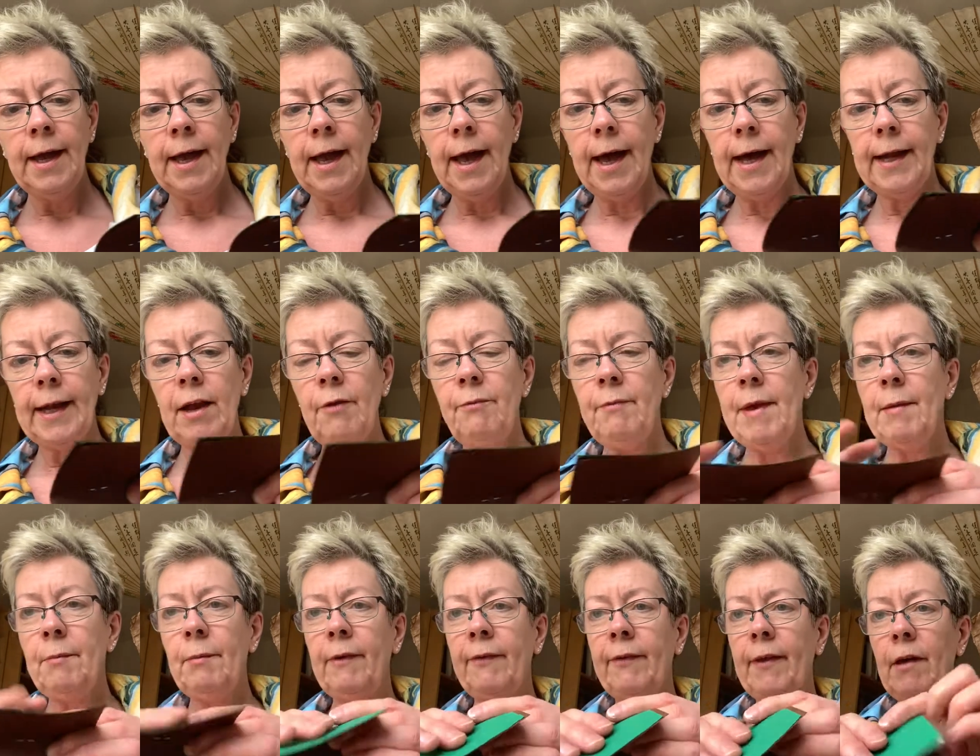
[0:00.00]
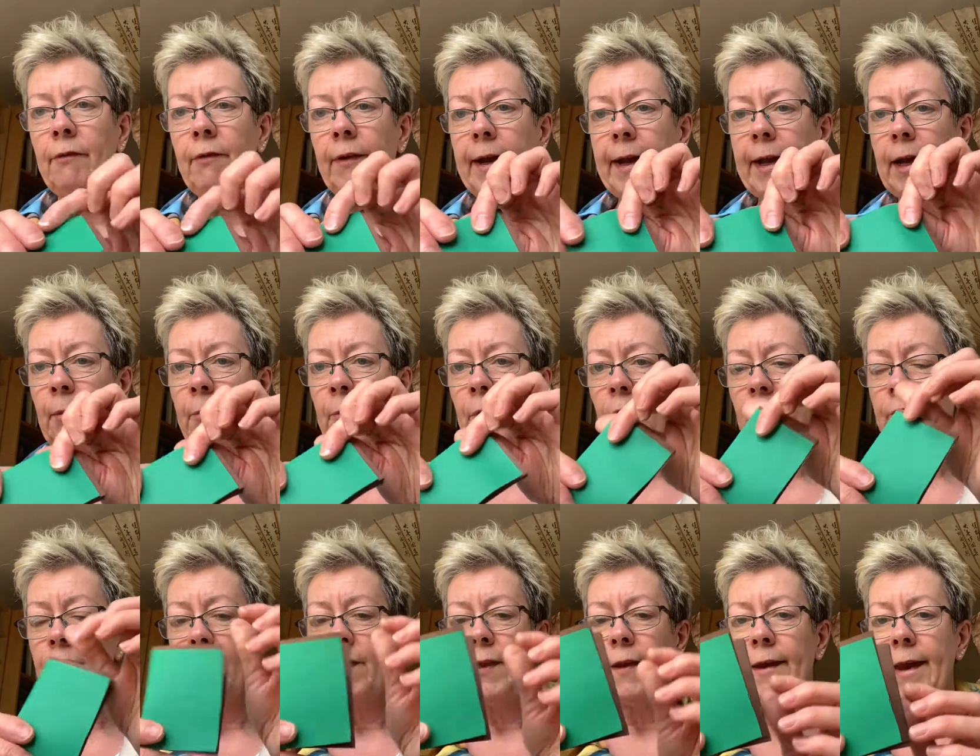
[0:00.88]
And I've made myself a little book
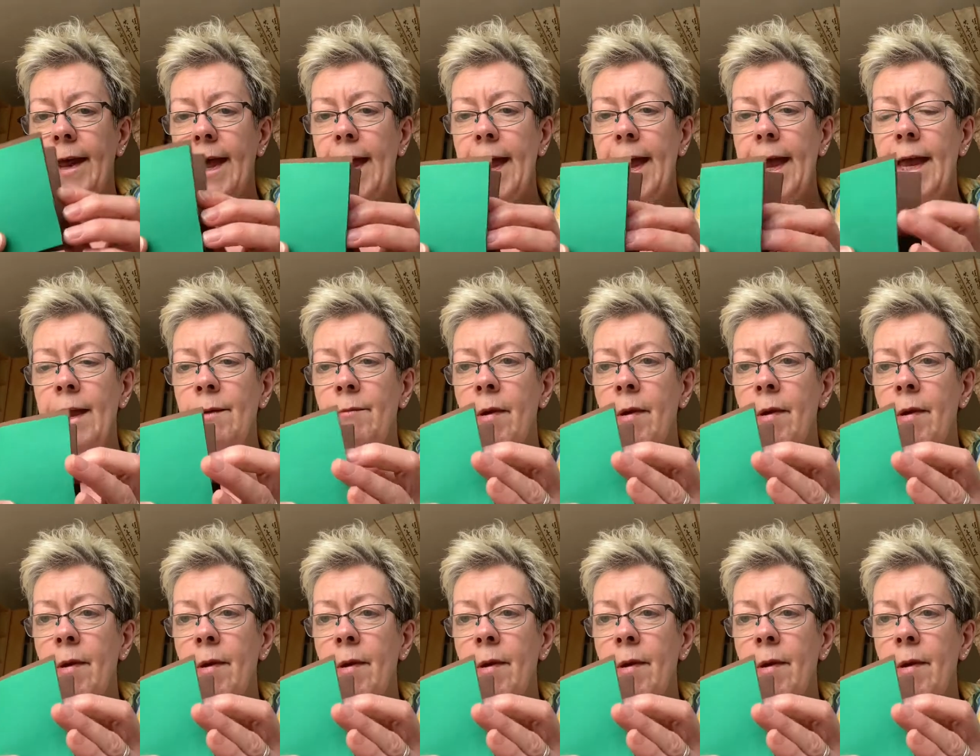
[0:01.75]
for the day.